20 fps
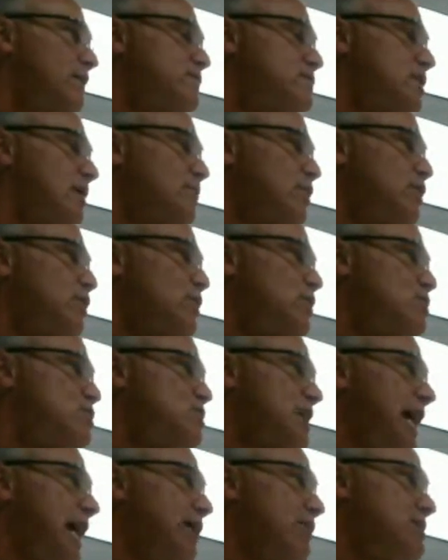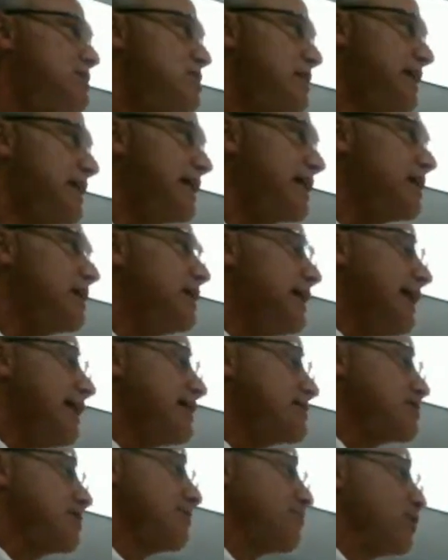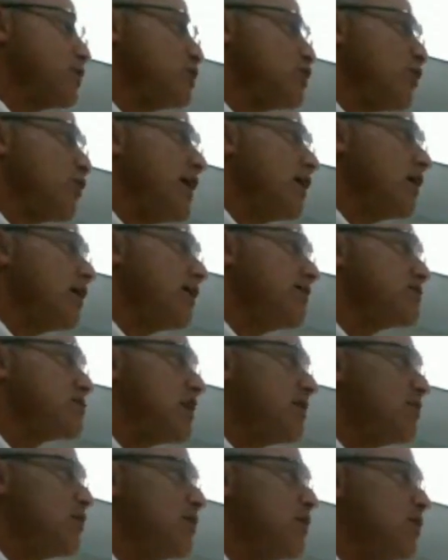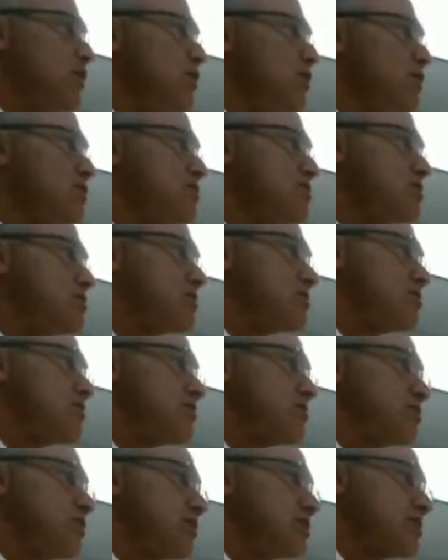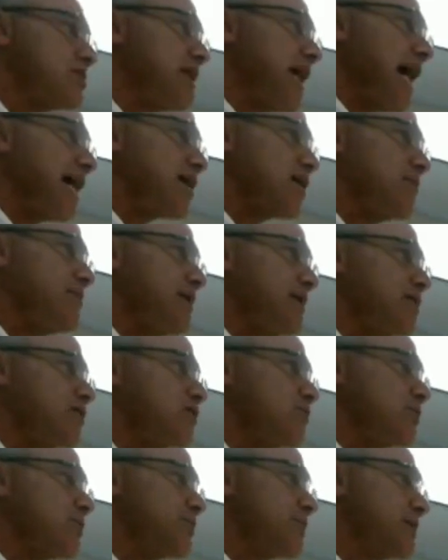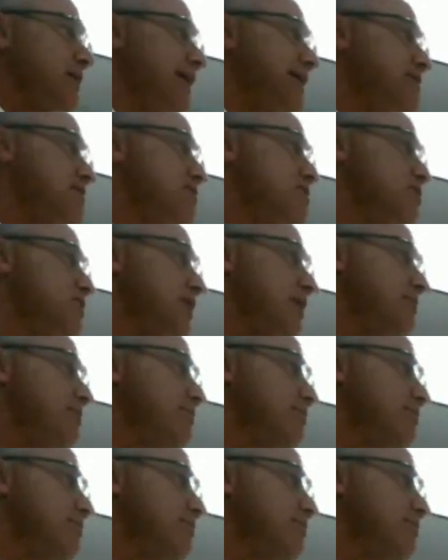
of someone who's challenging it. It's a portrayal of someone who's just not committed to a relationship.